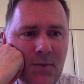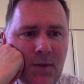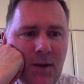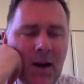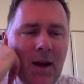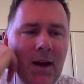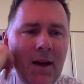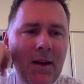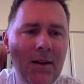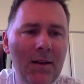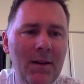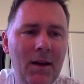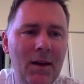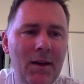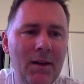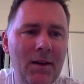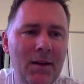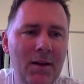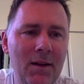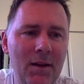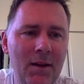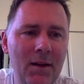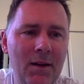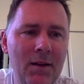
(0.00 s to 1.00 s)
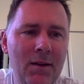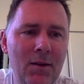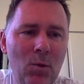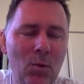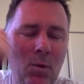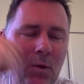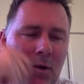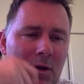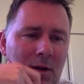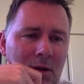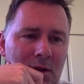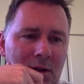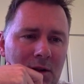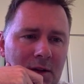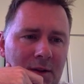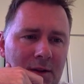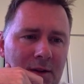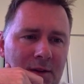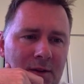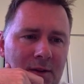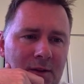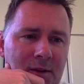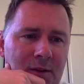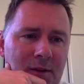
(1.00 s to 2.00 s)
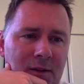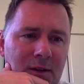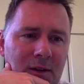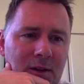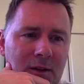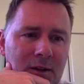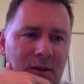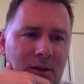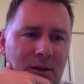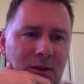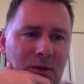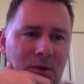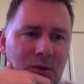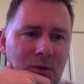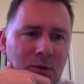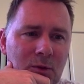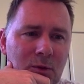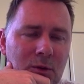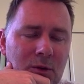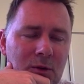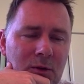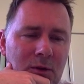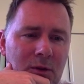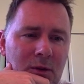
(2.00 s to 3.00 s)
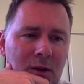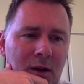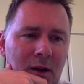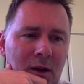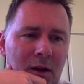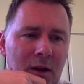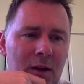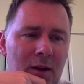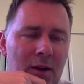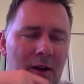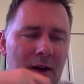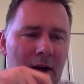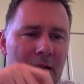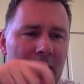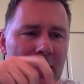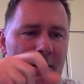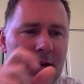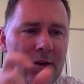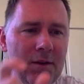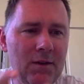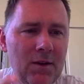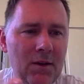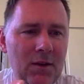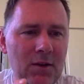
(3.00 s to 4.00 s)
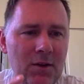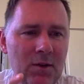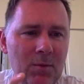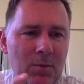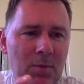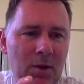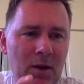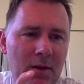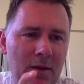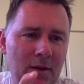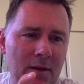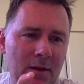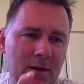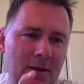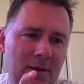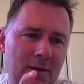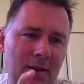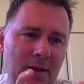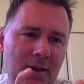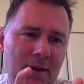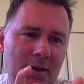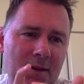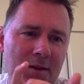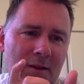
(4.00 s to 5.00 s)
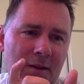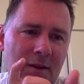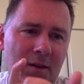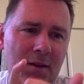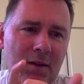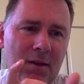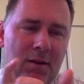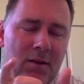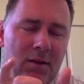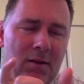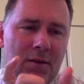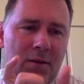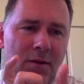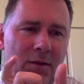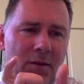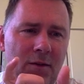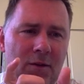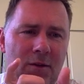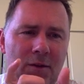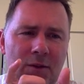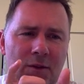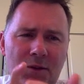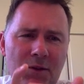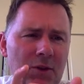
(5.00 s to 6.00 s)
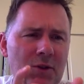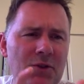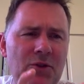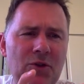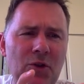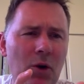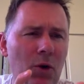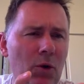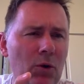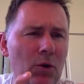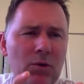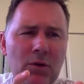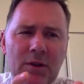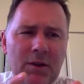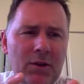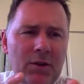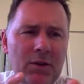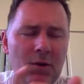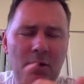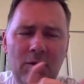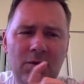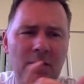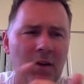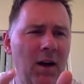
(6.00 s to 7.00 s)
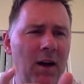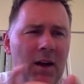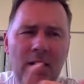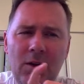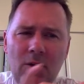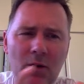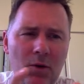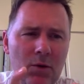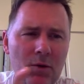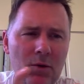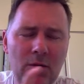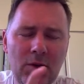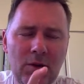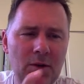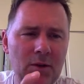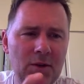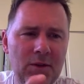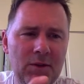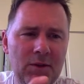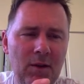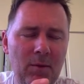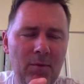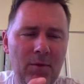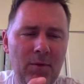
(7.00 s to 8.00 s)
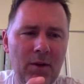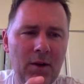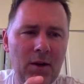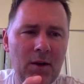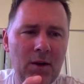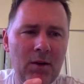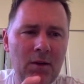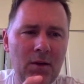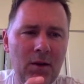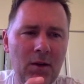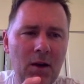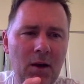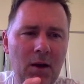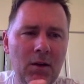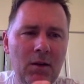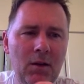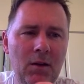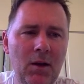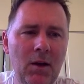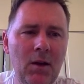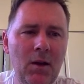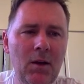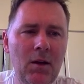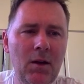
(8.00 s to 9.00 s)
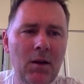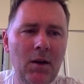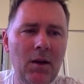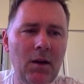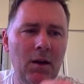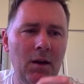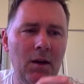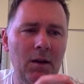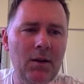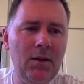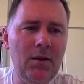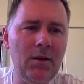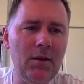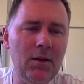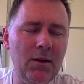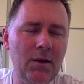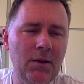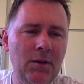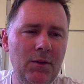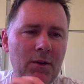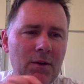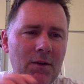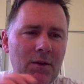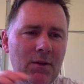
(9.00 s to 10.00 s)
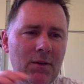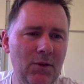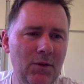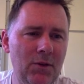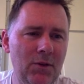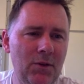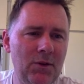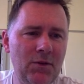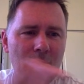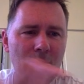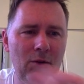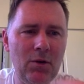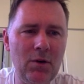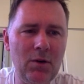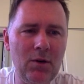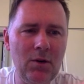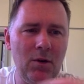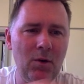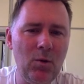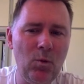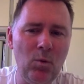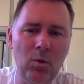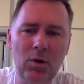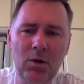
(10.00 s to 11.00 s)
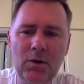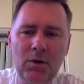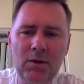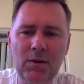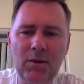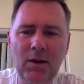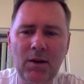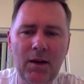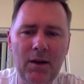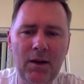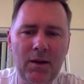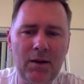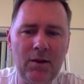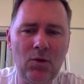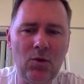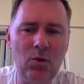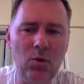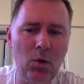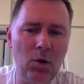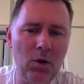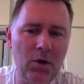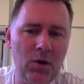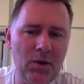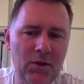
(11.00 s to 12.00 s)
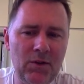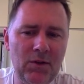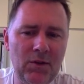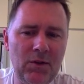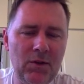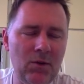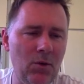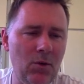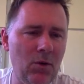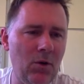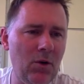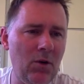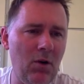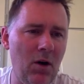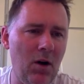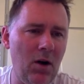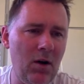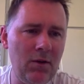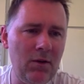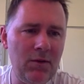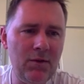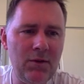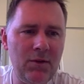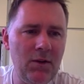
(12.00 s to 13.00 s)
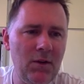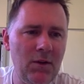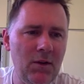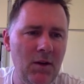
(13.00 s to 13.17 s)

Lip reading: And then in the word list tool, there is a little button that says search only or find only or something. Yeah, and you can search for words like course or off